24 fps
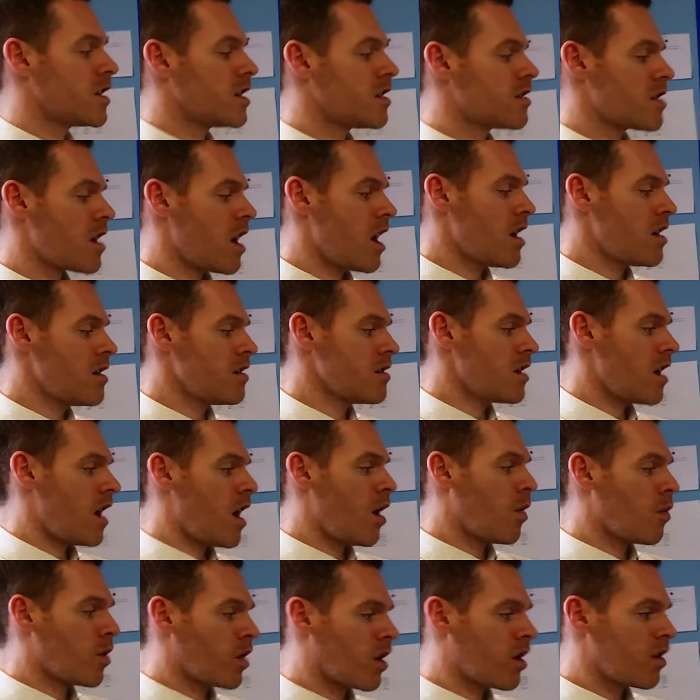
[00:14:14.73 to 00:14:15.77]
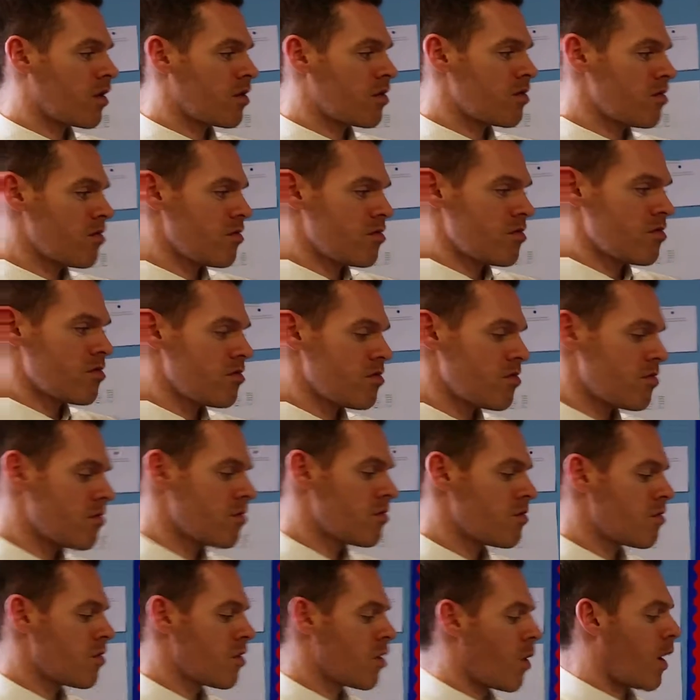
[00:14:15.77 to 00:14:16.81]
Okay, and we're
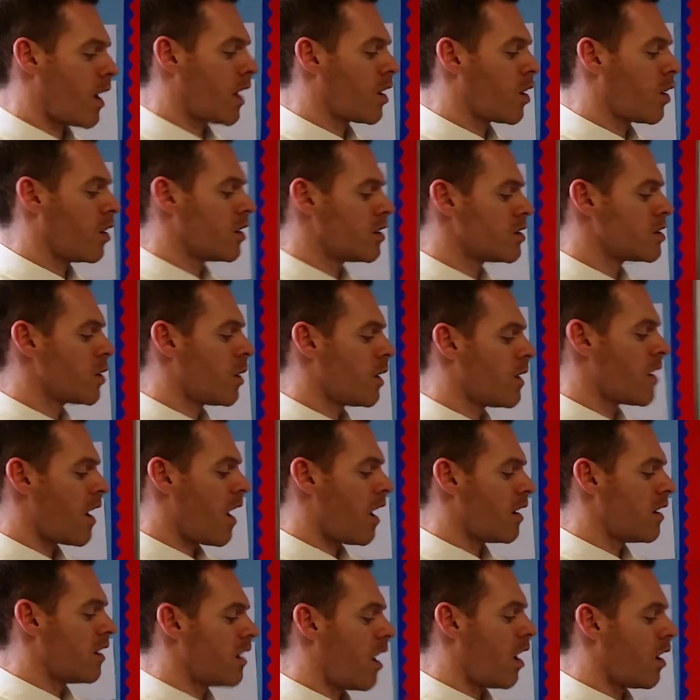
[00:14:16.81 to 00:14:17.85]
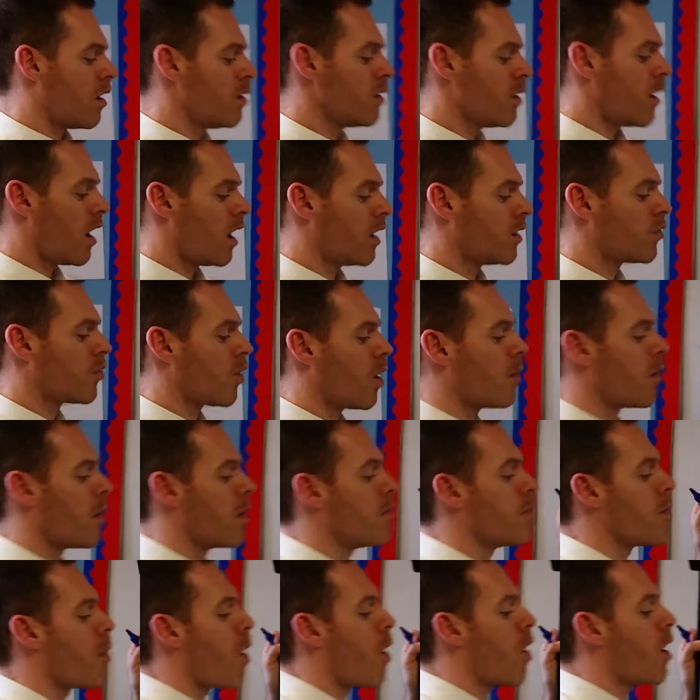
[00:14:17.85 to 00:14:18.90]
quite good at doing that now. I draw my
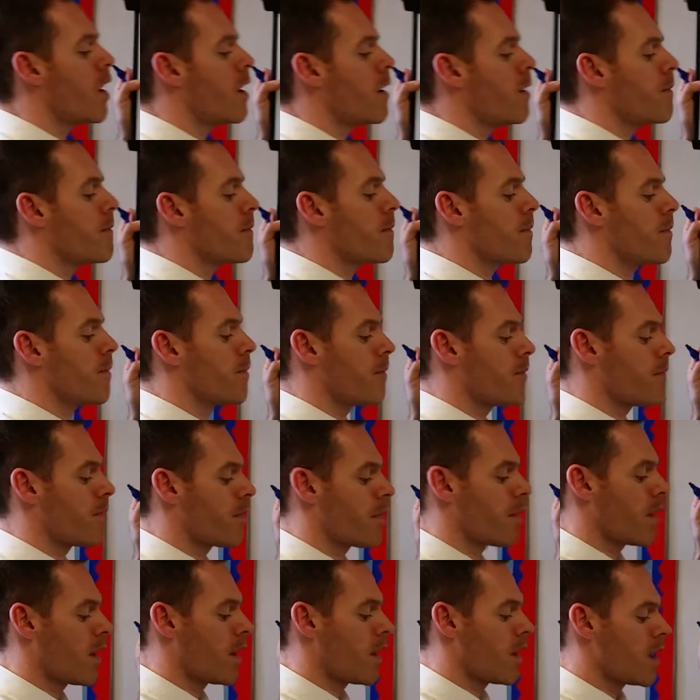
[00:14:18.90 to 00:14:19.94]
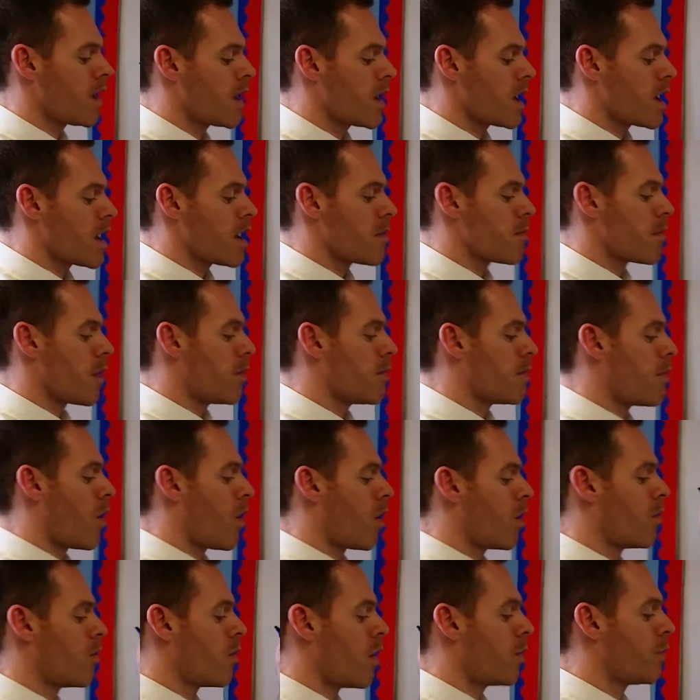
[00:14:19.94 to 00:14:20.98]
bar. My
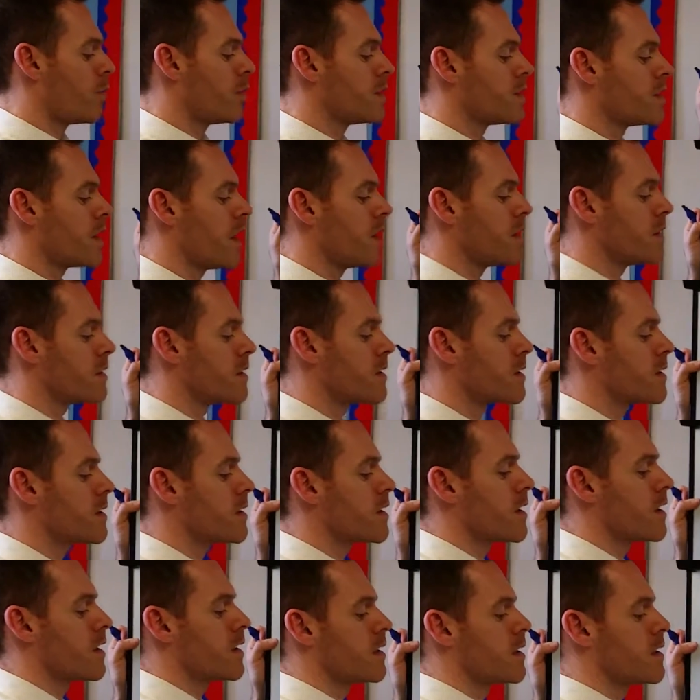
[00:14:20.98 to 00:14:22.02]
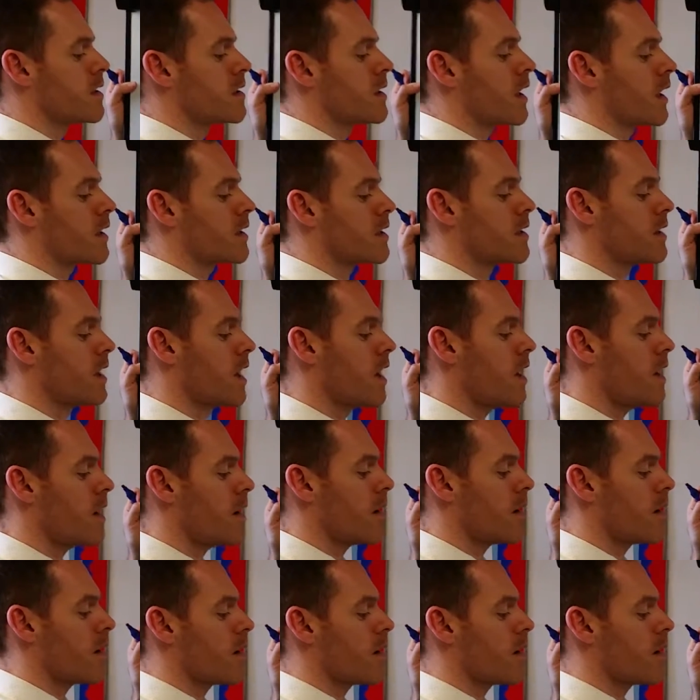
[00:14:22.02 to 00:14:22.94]
bar represents 60.